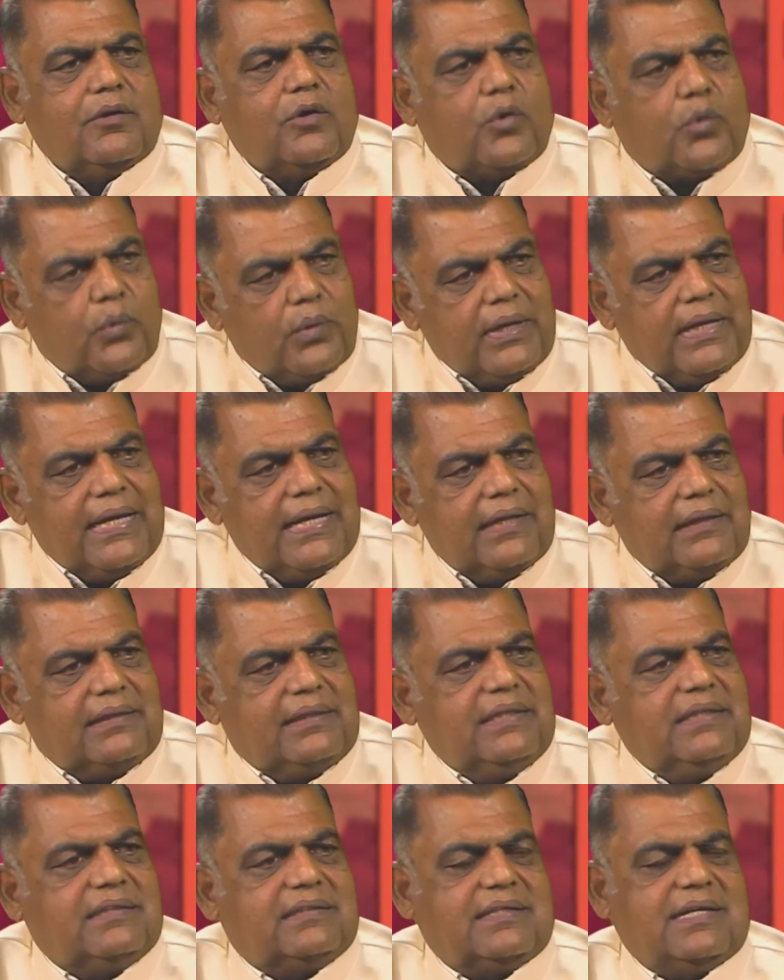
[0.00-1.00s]
create
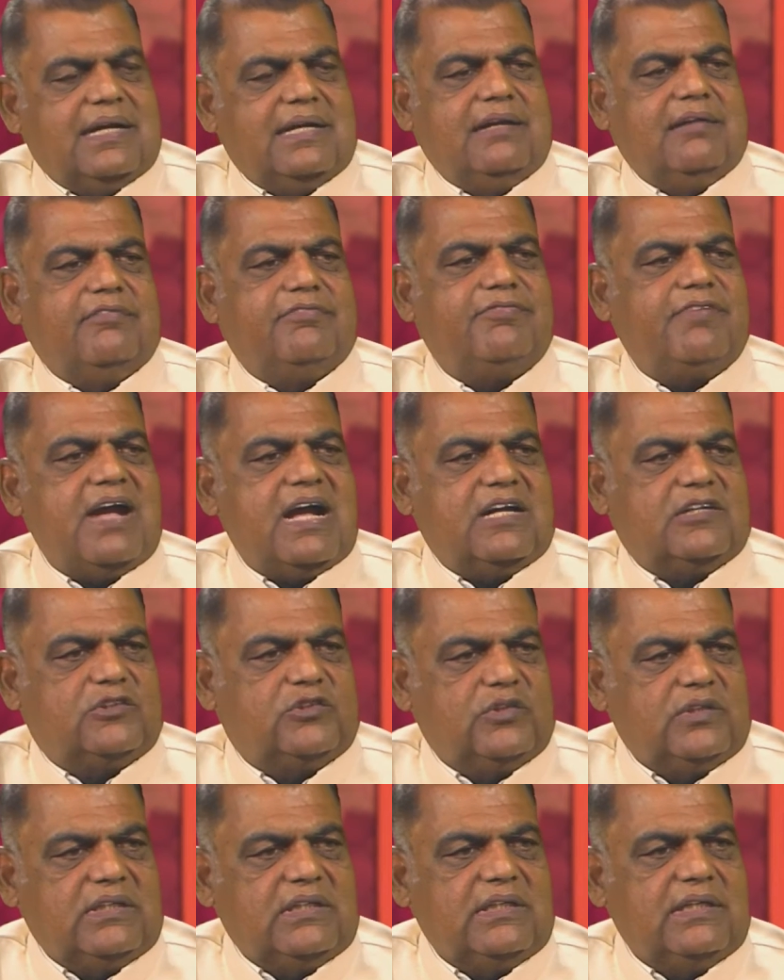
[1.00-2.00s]
these kind of
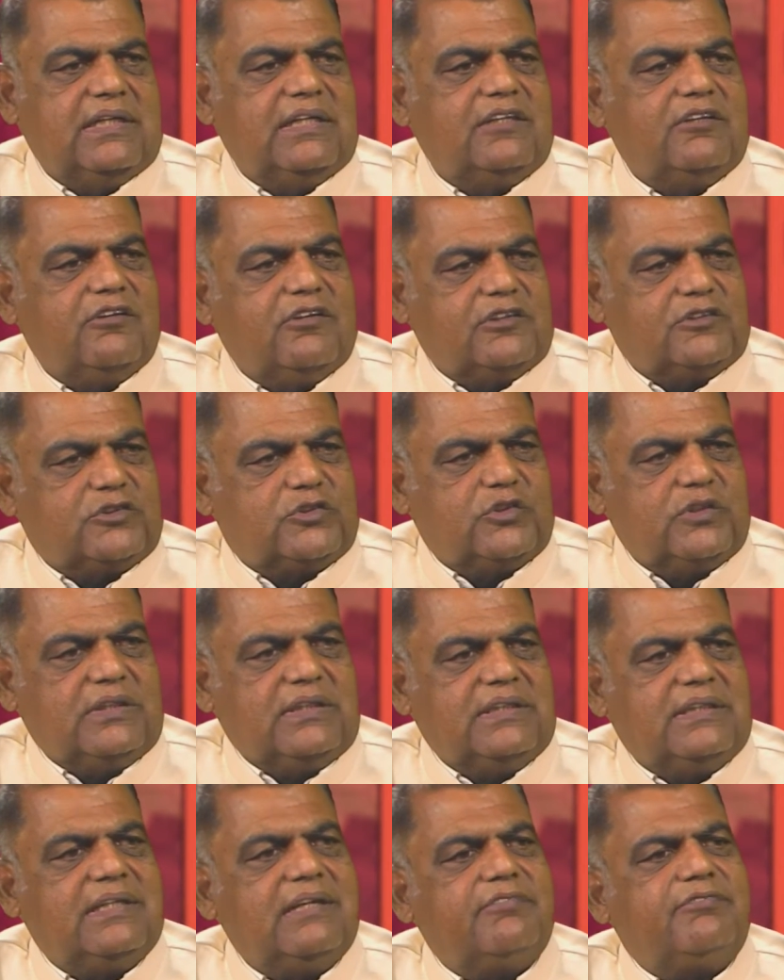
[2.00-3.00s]
factory,
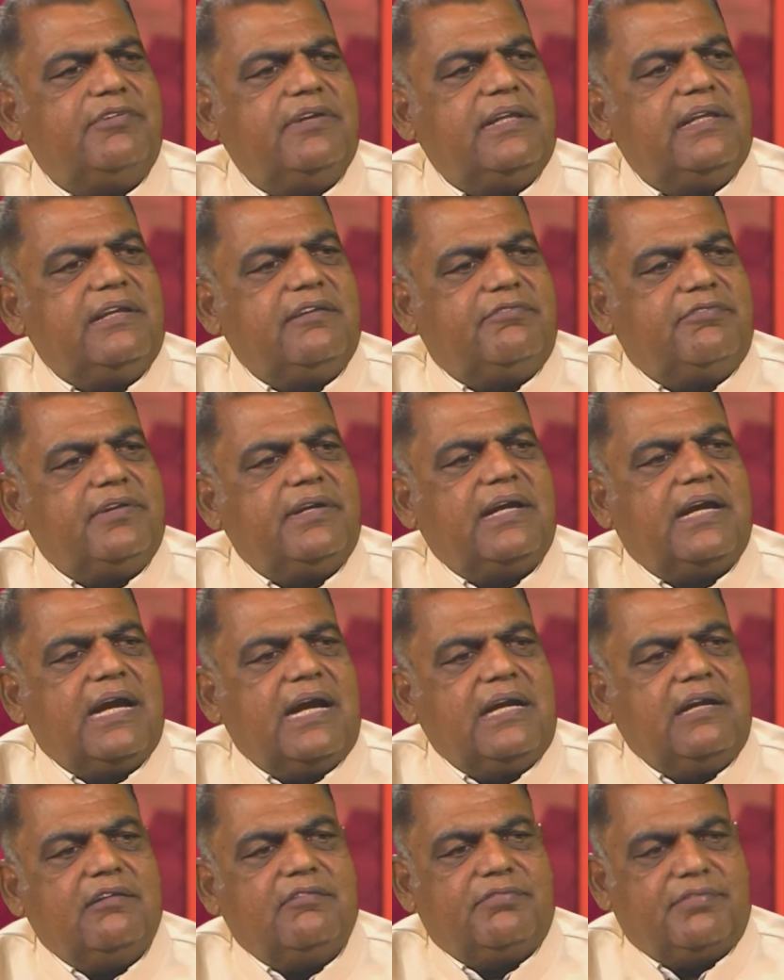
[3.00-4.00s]
industry, different
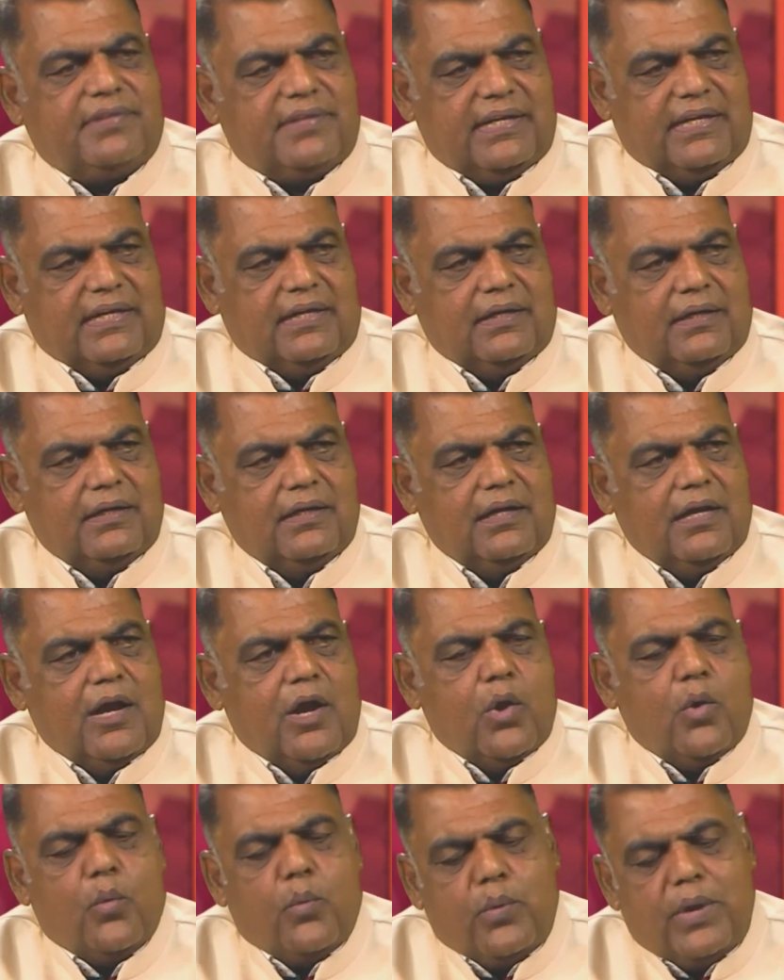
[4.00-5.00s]
kind of things,
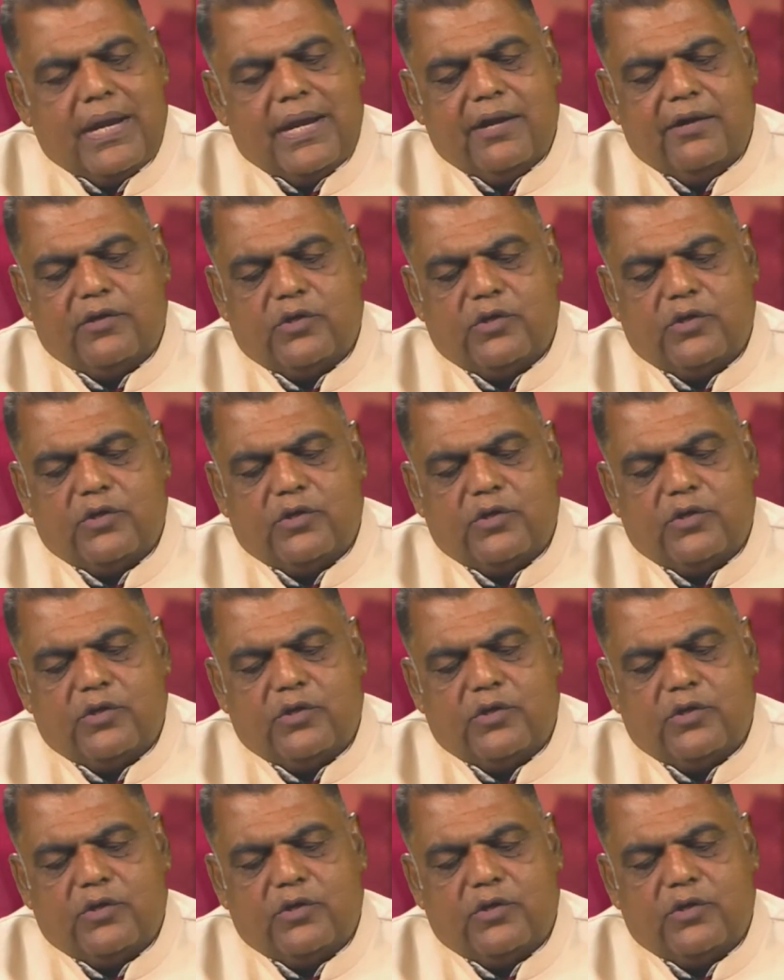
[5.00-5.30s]
where